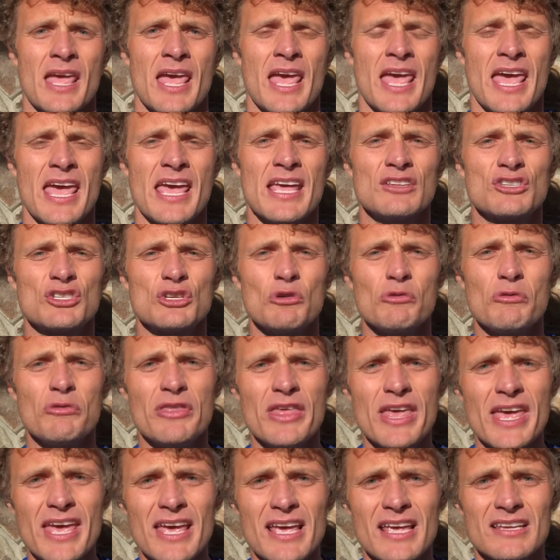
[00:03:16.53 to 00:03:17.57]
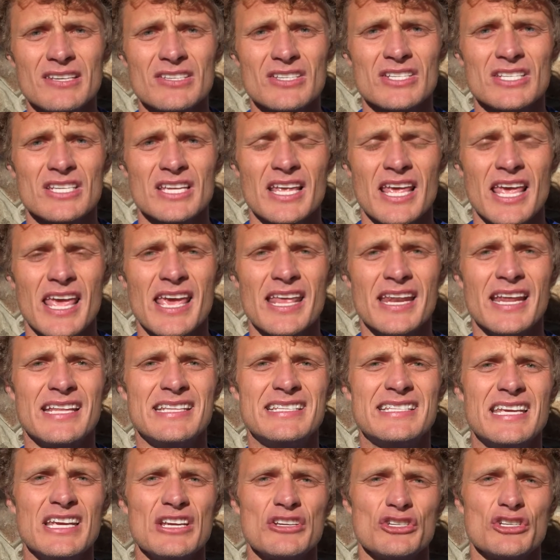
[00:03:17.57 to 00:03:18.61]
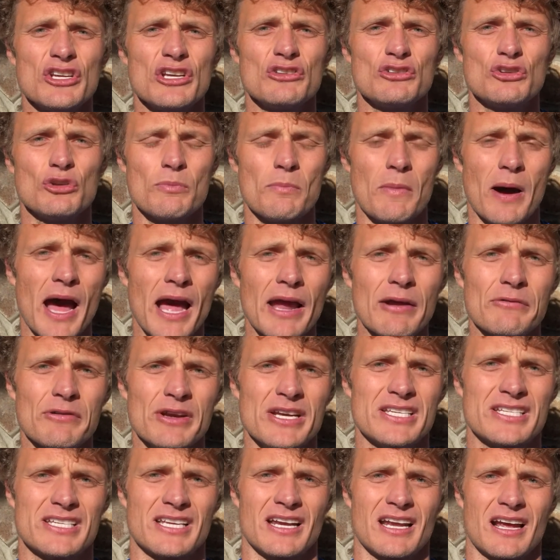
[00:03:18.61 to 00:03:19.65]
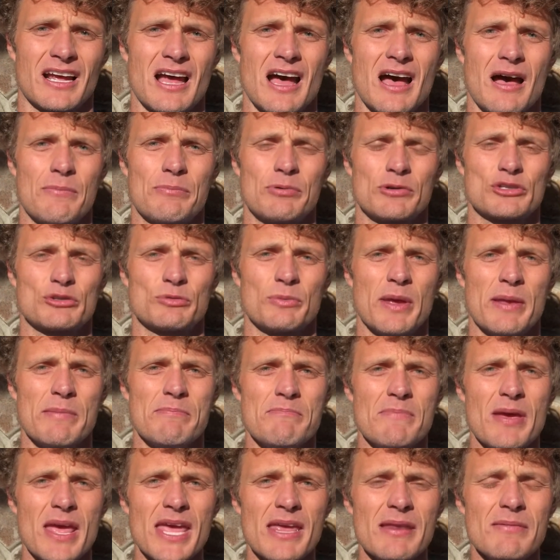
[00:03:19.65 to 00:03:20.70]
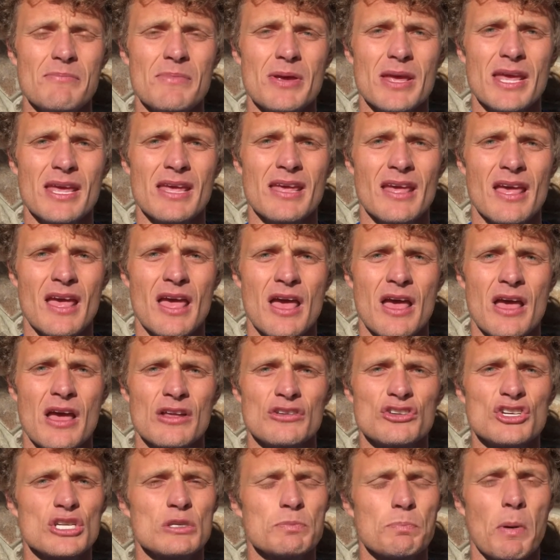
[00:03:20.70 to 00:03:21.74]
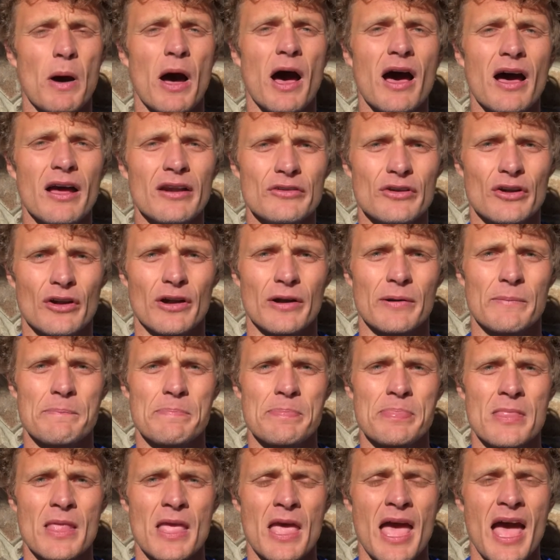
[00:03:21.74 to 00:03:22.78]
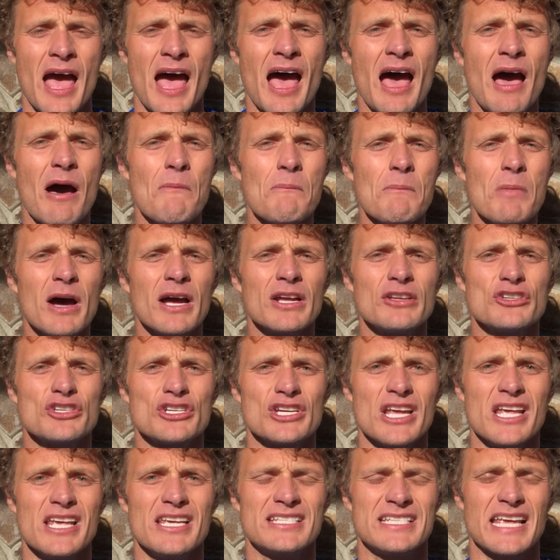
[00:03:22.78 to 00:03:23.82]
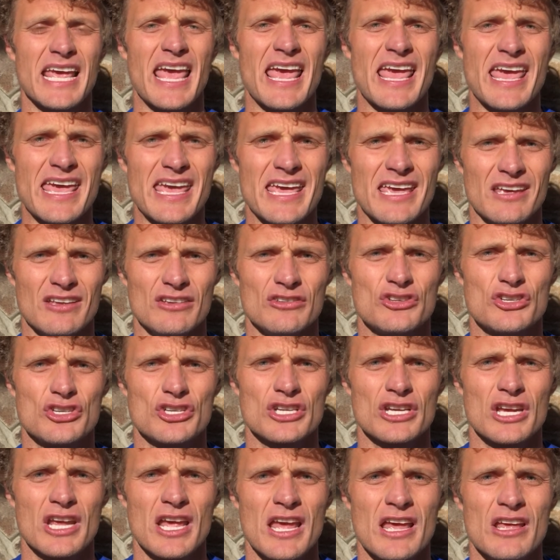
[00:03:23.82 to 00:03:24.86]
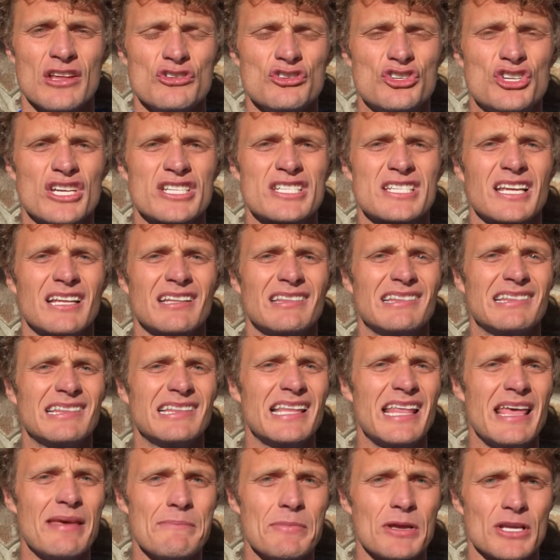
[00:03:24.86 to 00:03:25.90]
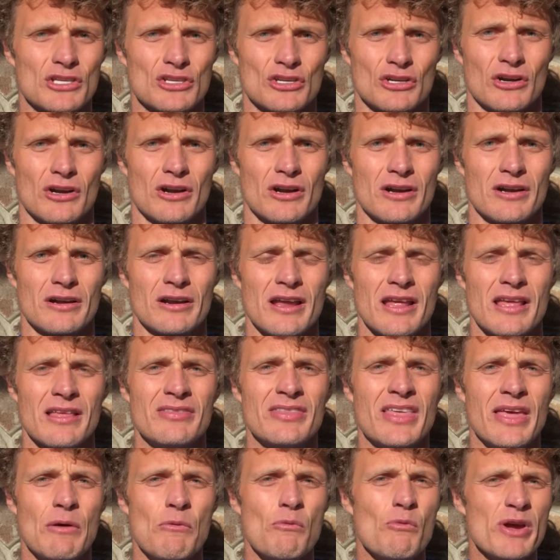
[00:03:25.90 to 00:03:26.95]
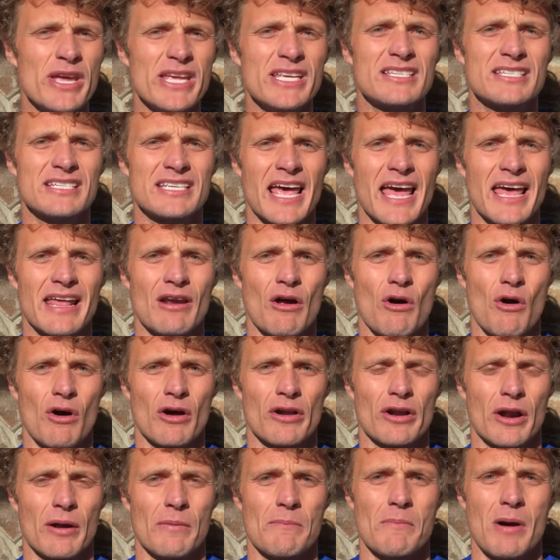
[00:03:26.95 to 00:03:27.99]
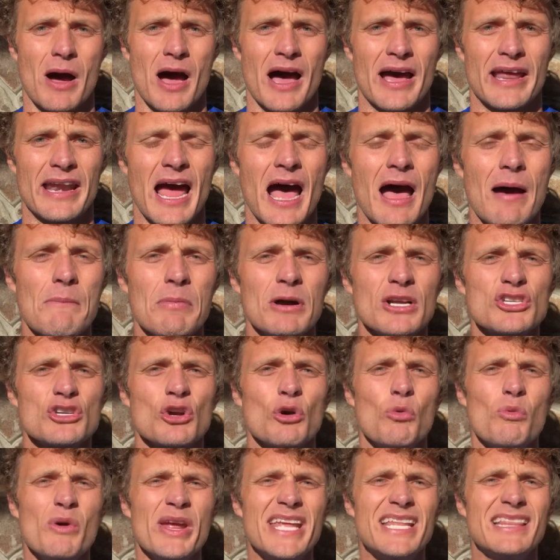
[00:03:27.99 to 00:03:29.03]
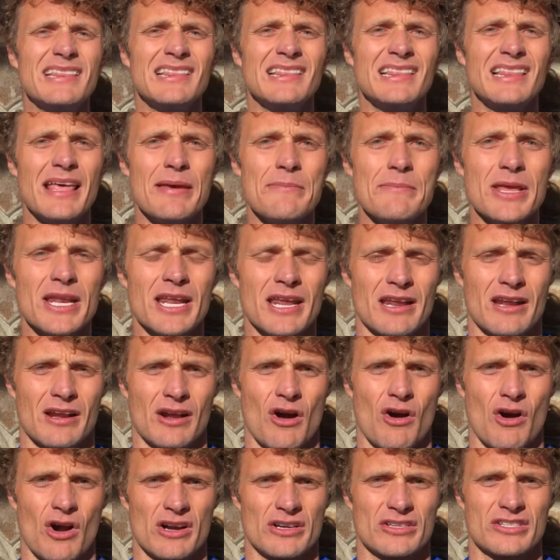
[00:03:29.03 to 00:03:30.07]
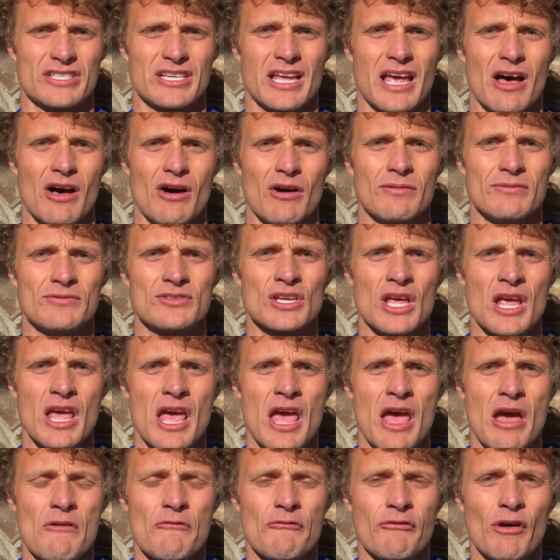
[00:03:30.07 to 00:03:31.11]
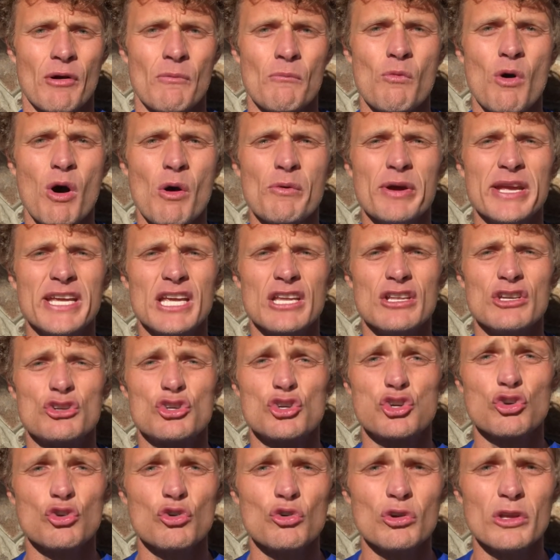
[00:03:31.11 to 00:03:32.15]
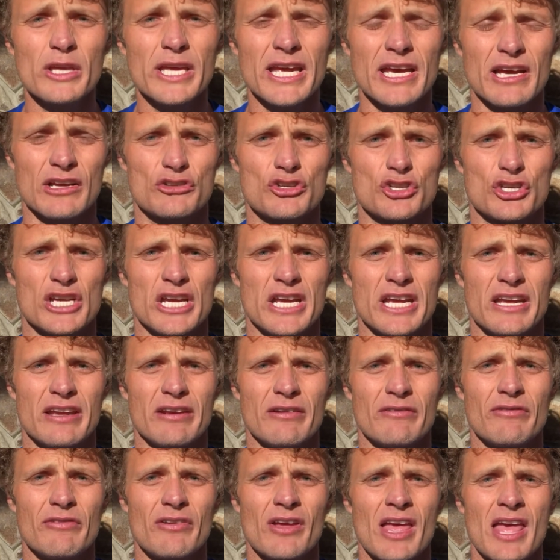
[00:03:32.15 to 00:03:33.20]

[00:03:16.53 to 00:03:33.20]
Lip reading: And so this, in addition to my recent accomplishment, made me just ponder, how much is age just a limiter that we set on our mind? How much are we limiting ourselves from what we can truly achieve